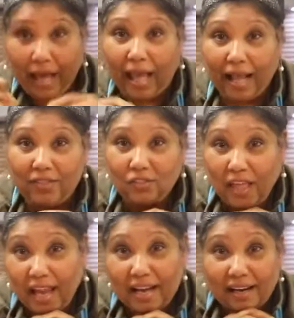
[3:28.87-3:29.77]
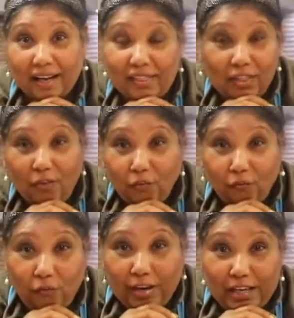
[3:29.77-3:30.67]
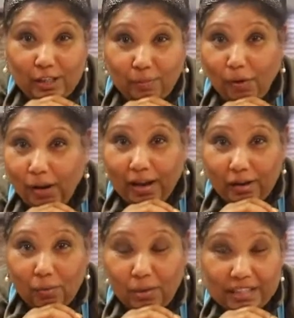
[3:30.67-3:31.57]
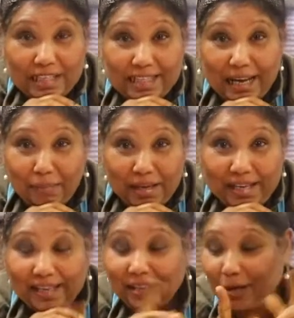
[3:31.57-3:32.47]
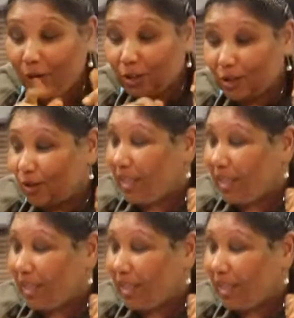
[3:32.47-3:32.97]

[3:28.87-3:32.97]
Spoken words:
And then the finished product, which is yummy, goes into the